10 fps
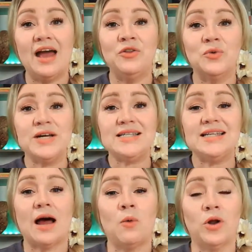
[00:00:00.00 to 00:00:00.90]
And the
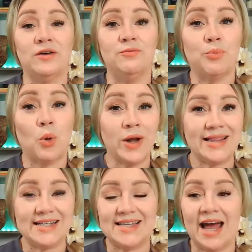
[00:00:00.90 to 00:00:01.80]
reason I want to
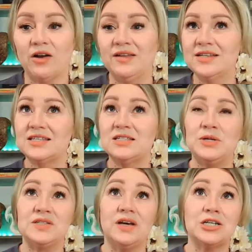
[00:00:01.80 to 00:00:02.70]
point this out, and this has
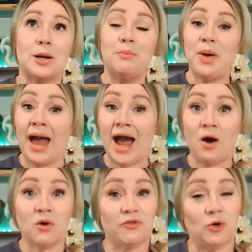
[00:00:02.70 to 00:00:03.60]
been such a
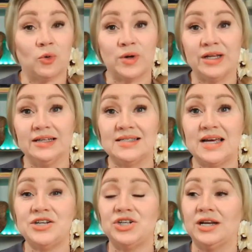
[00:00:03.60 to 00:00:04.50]
powerful
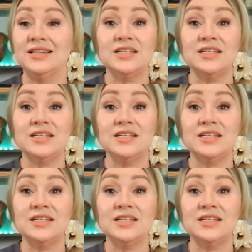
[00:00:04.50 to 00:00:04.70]
realization,